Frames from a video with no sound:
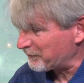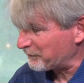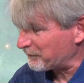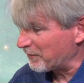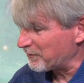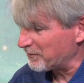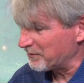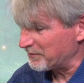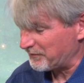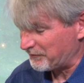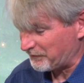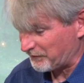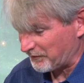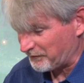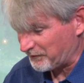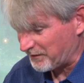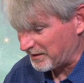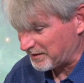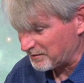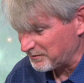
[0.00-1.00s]
so it's,
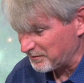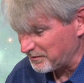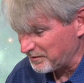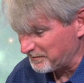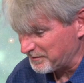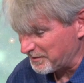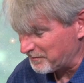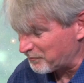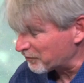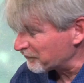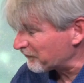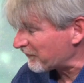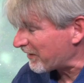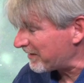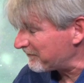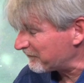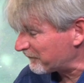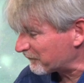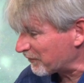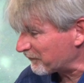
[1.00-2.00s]
it's taken a little bit more
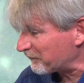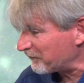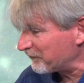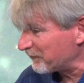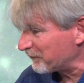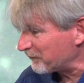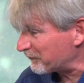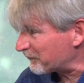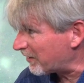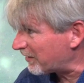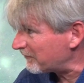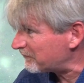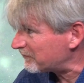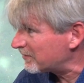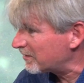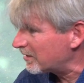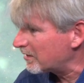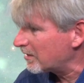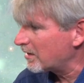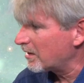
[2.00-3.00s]
time for us to do stuff.
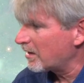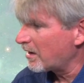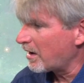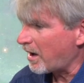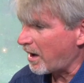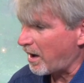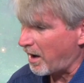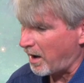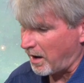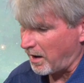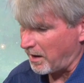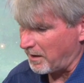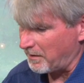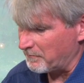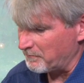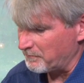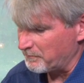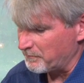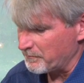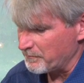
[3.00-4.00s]

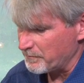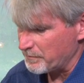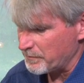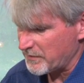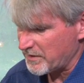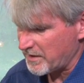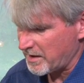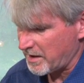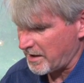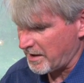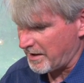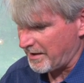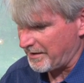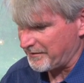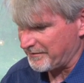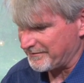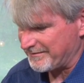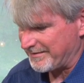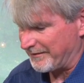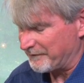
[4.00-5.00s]
Um,
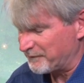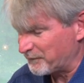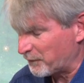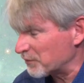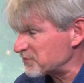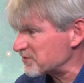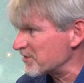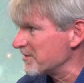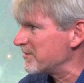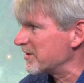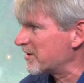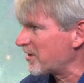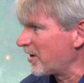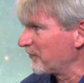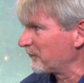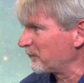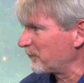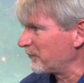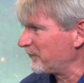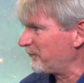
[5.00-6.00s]
and unfortunately,
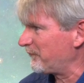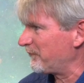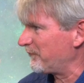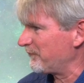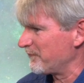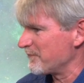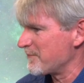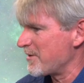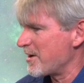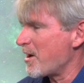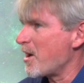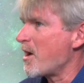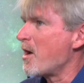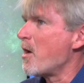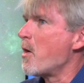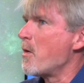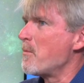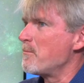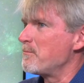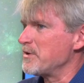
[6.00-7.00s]
because we're,
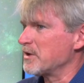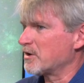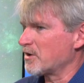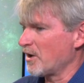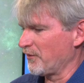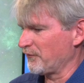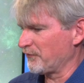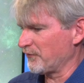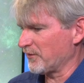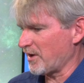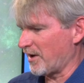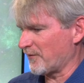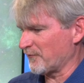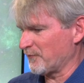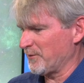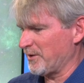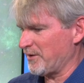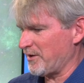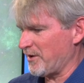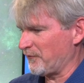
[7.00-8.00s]
because the
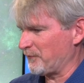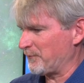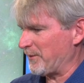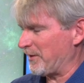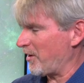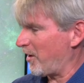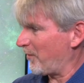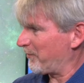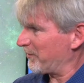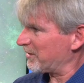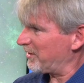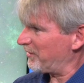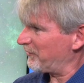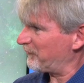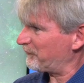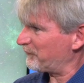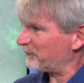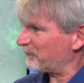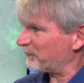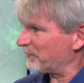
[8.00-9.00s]
government has been helping
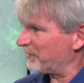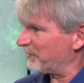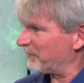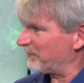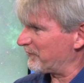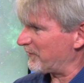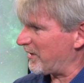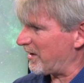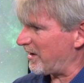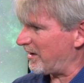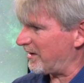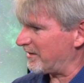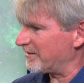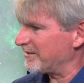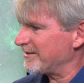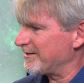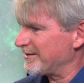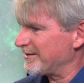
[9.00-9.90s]
us with uh,